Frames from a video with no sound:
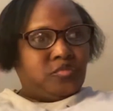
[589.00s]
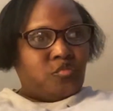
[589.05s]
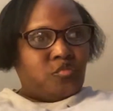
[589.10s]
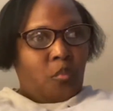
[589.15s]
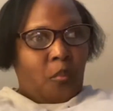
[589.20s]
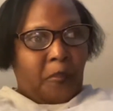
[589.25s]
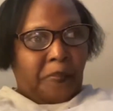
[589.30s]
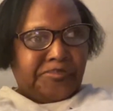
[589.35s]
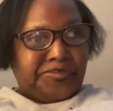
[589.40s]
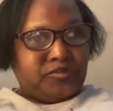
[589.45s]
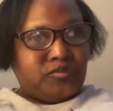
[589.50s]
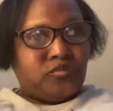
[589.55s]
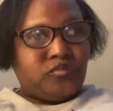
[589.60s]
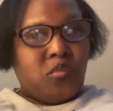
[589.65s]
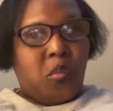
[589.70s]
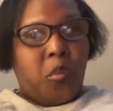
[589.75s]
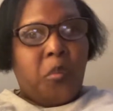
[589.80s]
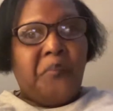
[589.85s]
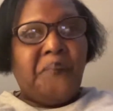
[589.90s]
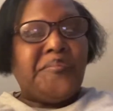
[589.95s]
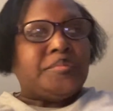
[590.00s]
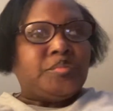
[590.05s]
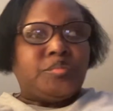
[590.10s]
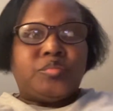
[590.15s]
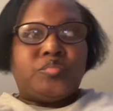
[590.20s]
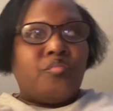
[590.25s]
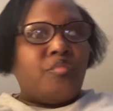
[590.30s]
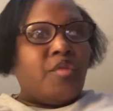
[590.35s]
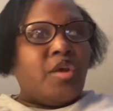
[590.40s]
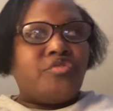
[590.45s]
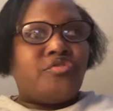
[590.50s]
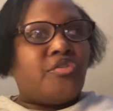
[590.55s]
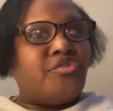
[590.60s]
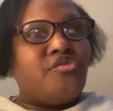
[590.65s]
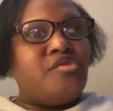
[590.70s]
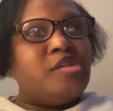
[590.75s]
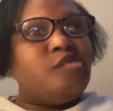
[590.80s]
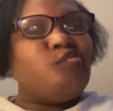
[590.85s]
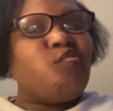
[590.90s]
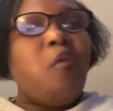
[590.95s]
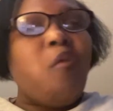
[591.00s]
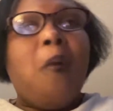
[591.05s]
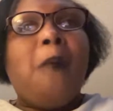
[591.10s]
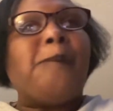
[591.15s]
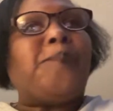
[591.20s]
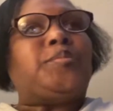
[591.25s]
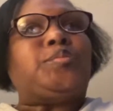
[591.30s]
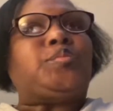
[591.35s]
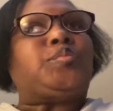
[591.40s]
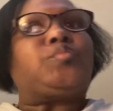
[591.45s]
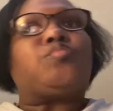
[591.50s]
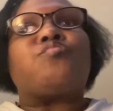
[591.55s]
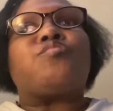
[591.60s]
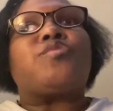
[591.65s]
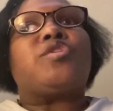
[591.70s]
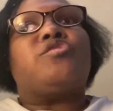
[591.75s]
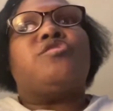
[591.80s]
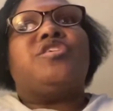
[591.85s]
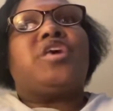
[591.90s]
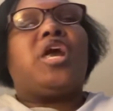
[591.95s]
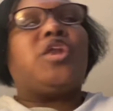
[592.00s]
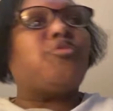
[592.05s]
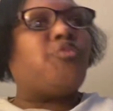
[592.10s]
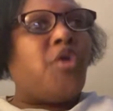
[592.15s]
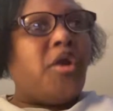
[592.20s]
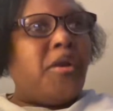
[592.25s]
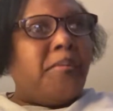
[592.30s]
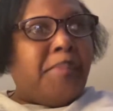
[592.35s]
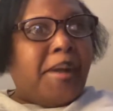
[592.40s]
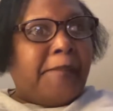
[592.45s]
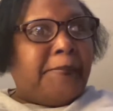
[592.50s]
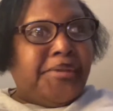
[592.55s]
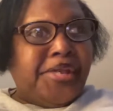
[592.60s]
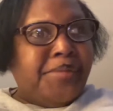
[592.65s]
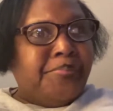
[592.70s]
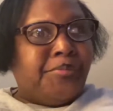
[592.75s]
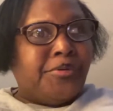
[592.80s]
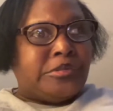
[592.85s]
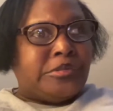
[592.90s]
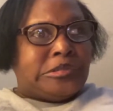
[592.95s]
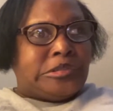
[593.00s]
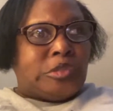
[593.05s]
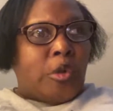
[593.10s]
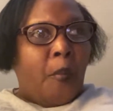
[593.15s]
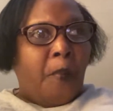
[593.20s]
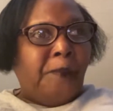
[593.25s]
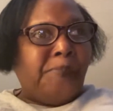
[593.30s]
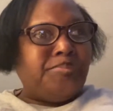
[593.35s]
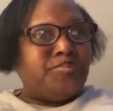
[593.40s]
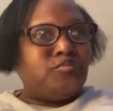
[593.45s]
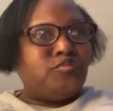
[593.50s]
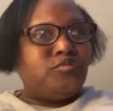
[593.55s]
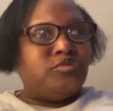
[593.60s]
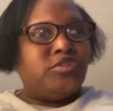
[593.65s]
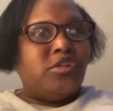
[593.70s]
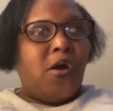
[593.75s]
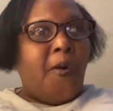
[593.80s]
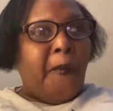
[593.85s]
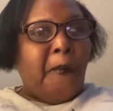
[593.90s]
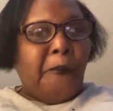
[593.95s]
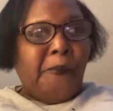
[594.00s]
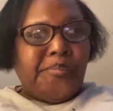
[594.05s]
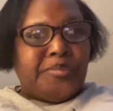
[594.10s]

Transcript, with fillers: Mhm. So you're in. You ain't gotta worry about people. No.